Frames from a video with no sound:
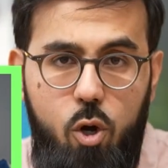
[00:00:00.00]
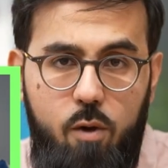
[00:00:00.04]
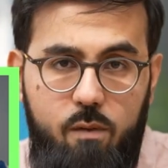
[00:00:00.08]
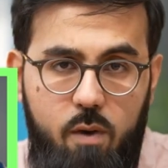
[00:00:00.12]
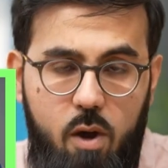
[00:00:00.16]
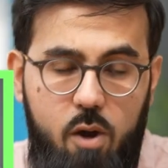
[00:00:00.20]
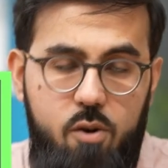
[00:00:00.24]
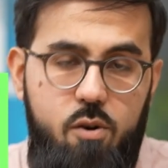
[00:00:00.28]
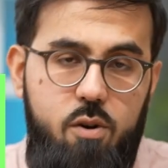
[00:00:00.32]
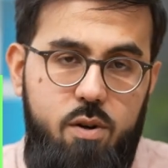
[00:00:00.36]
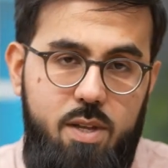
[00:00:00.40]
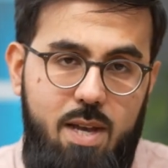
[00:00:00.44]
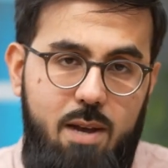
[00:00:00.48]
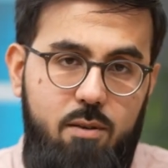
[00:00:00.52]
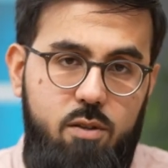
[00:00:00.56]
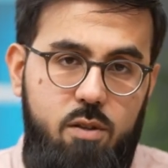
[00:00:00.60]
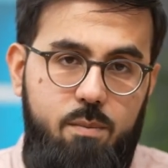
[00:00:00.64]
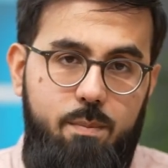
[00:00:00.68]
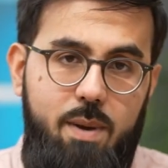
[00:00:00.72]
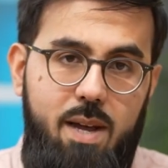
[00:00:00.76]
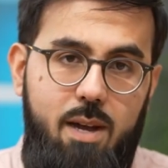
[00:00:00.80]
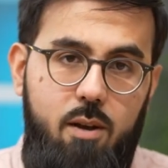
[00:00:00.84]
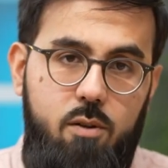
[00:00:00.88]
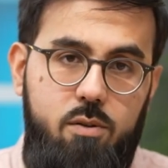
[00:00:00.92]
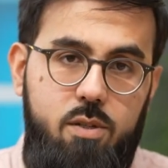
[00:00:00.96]
of
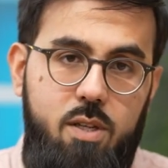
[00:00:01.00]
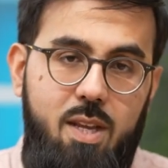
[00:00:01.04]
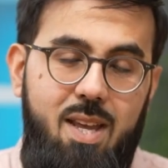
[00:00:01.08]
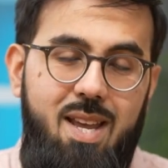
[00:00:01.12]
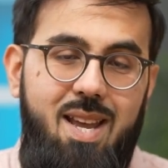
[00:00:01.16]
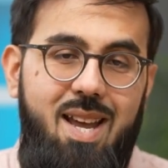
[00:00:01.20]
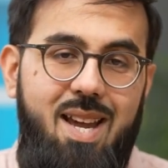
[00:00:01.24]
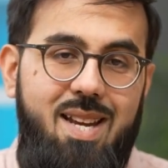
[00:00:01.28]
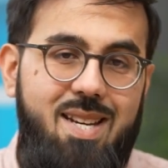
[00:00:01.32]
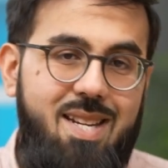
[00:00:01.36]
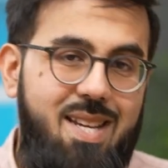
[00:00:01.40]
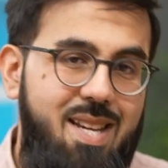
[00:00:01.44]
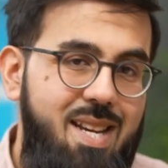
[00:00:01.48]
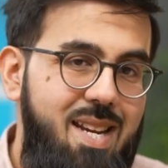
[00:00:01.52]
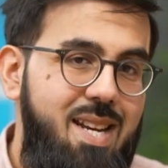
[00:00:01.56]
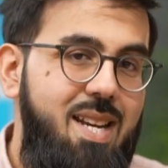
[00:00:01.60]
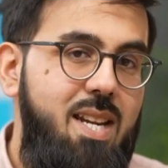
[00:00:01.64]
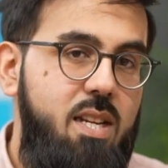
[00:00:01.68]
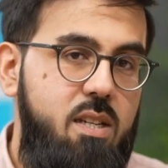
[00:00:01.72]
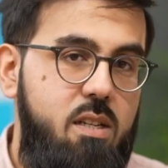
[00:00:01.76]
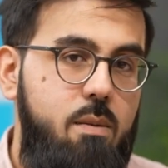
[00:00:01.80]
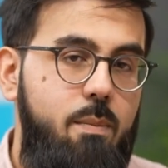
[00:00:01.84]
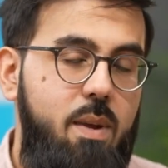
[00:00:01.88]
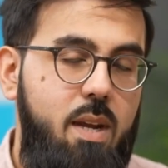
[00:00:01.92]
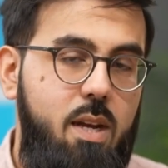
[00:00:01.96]
£100,000 and he
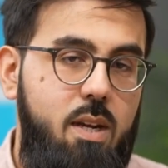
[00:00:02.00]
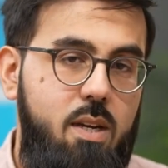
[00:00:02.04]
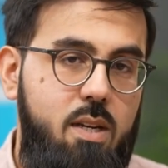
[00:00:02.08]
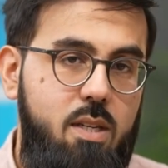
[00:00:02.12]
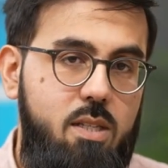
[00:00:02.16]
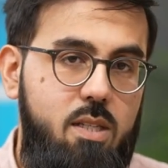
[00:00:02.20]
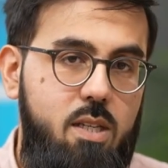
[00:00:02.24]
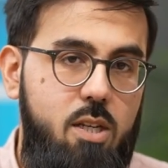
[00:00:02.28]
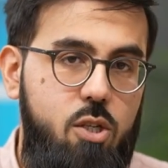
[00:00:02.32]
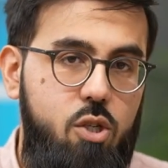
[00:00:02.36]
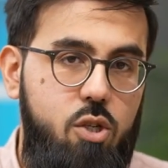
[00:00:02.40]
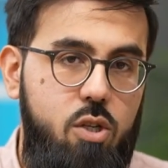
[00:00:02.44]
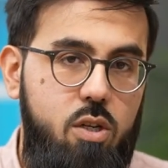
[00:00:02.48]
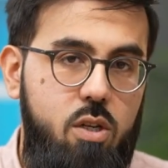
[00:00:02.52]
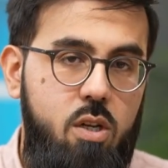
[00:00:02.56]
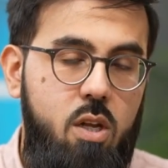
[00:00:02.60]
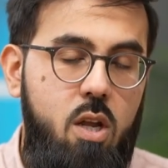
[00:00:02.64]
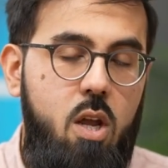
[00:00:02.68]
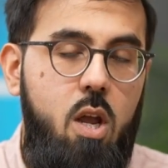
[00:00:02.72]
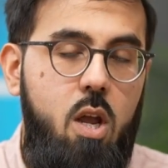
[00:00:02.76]
needs to make a decision